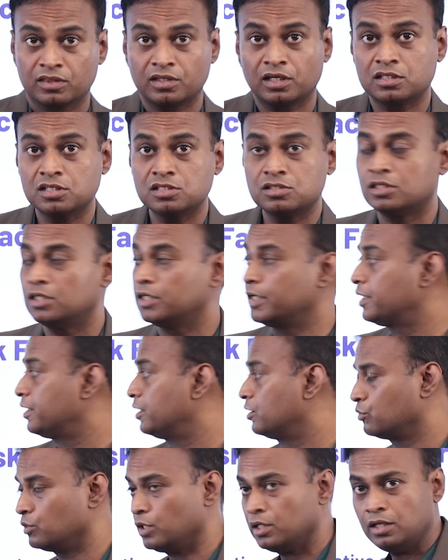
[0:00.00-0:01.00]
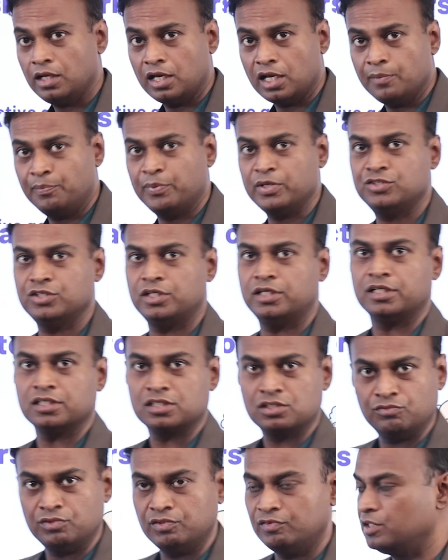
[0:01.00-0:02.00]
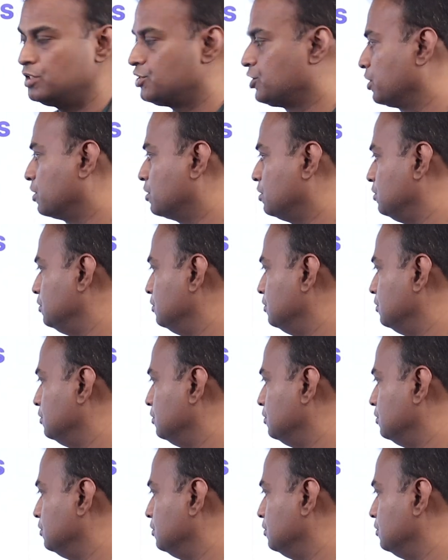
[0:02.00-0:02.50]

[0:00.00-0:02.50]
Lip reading: That is related to the epigenetics. We will check.